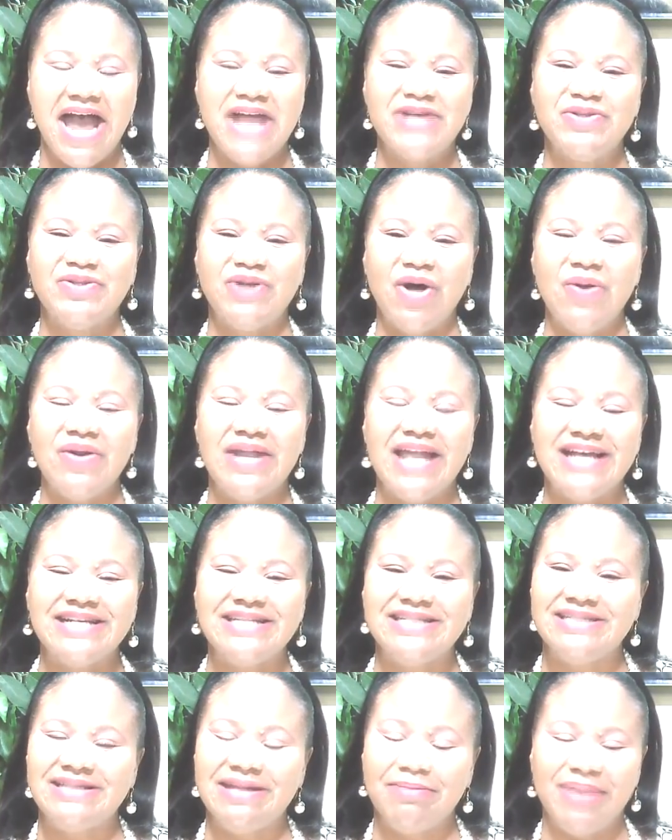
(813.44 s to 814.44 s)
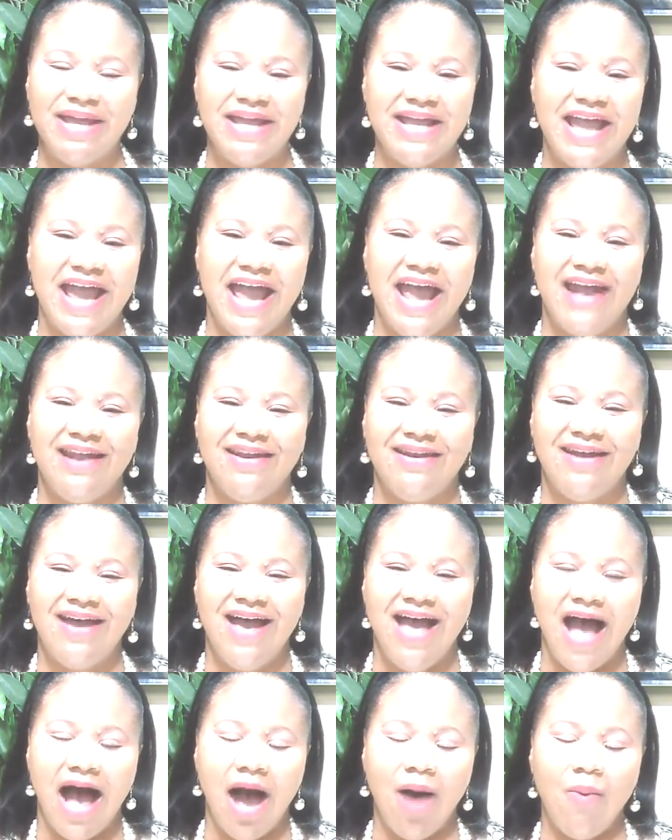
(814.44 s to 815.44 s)
And so let's begin.
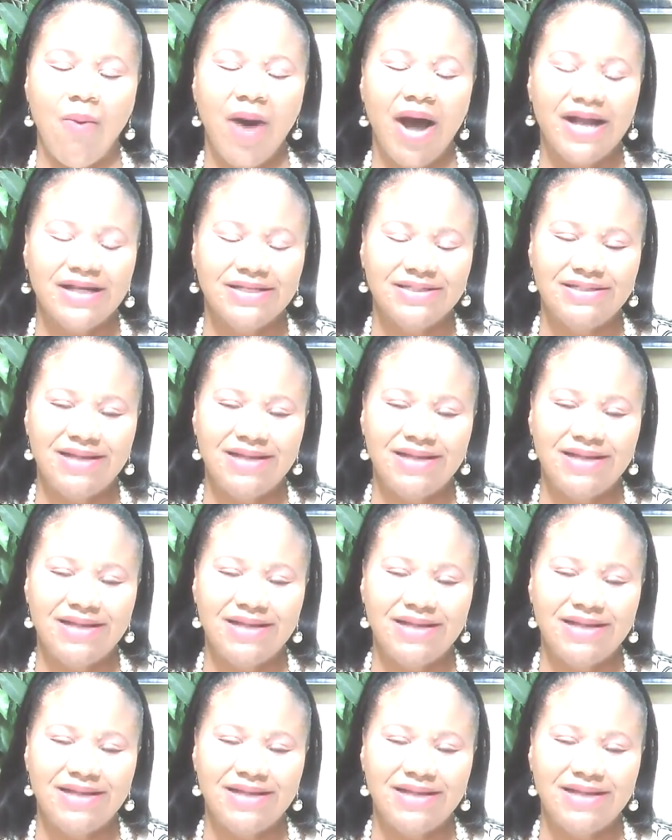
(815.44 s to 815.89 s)
I want